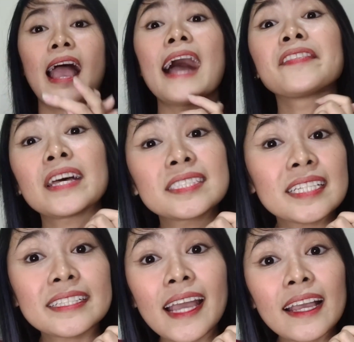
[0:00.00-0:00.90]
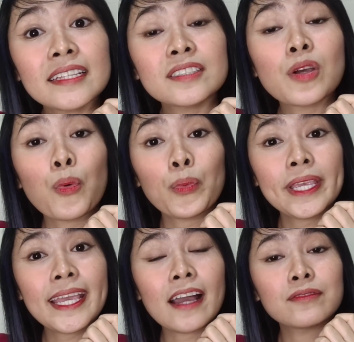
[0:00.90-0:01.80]
And that's it guys.
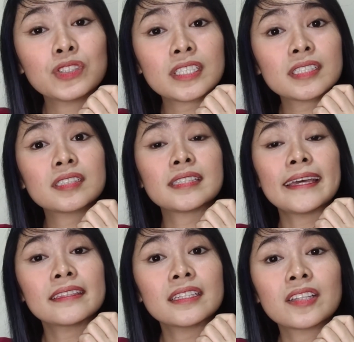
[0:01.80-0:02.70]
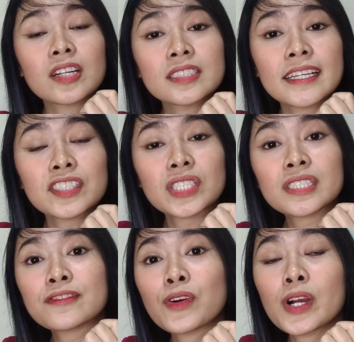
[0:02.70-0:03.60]
We have just ended our
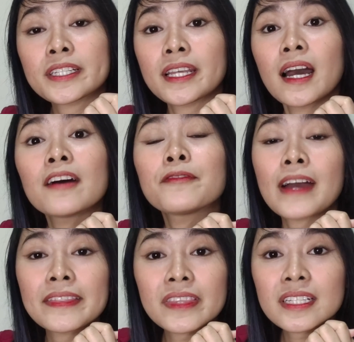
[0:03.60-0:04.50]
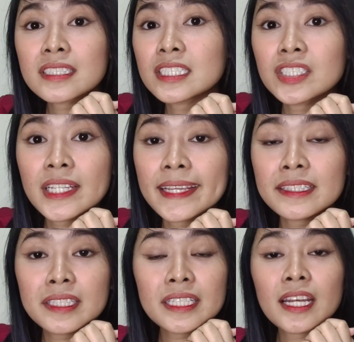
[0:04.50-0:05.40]
sessions for the FANTECH
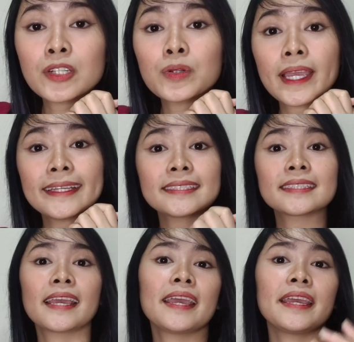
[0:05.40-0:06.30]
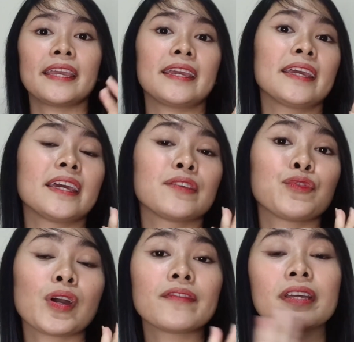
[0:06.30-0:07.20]
CG80 Aero case. And if
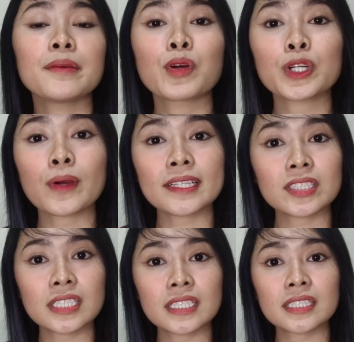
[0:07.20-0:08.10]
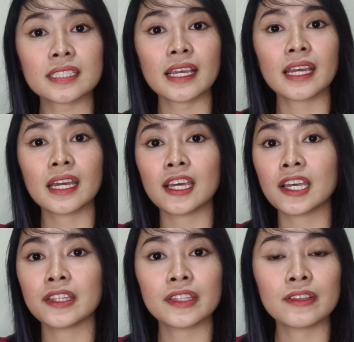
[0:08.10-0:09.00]
you have any more questions,
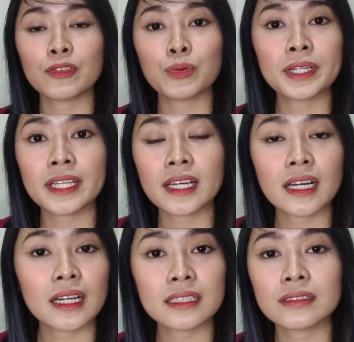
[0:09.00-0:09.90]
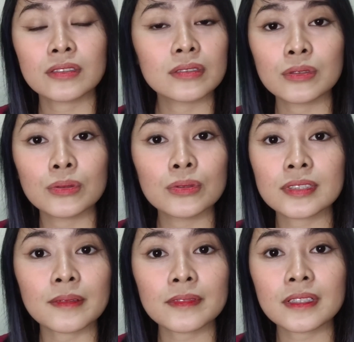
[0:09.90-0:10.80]
and if you wanna do
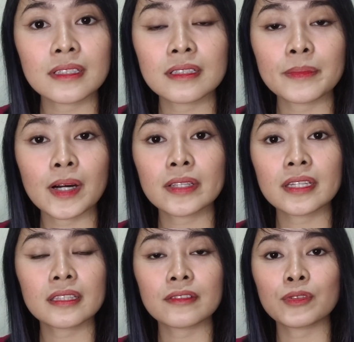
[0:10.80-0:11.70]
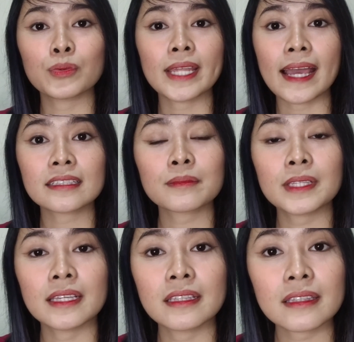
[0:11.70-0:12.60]
something about it, if you wanna ask
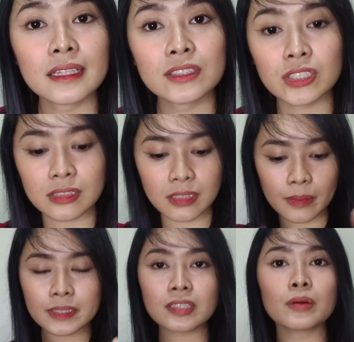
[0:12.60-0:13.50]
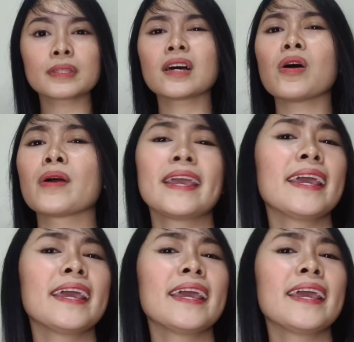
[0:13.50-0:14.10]
me anything, just comment it down below.